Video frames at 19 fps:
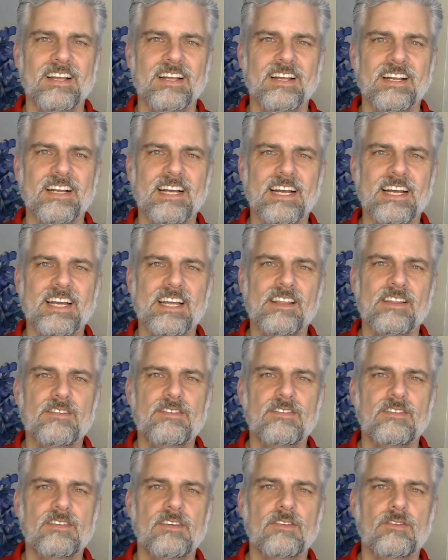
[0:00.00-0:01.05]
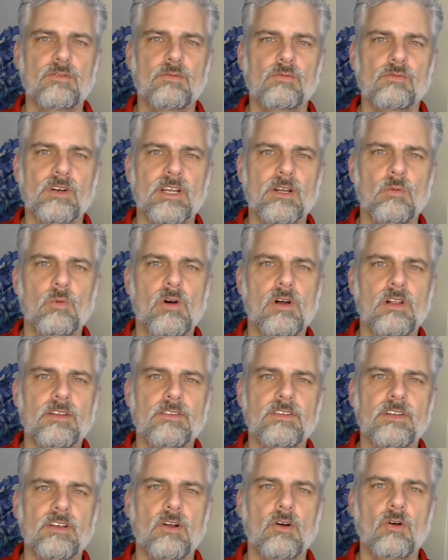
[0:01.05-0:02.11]
Hi, this is Ray
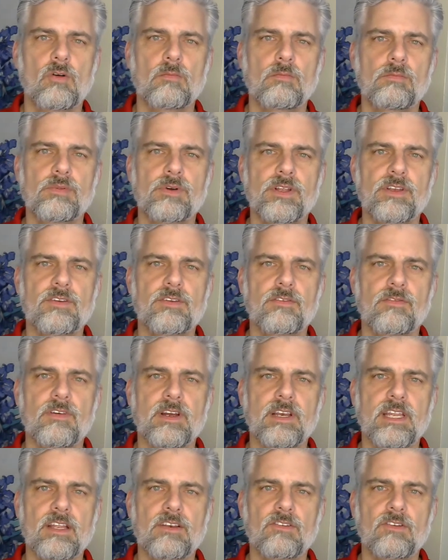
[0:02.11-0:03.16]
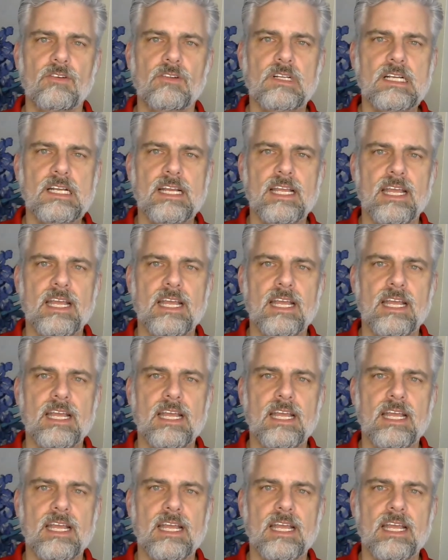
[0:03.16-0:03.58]
Wallace at Homebridge Financial.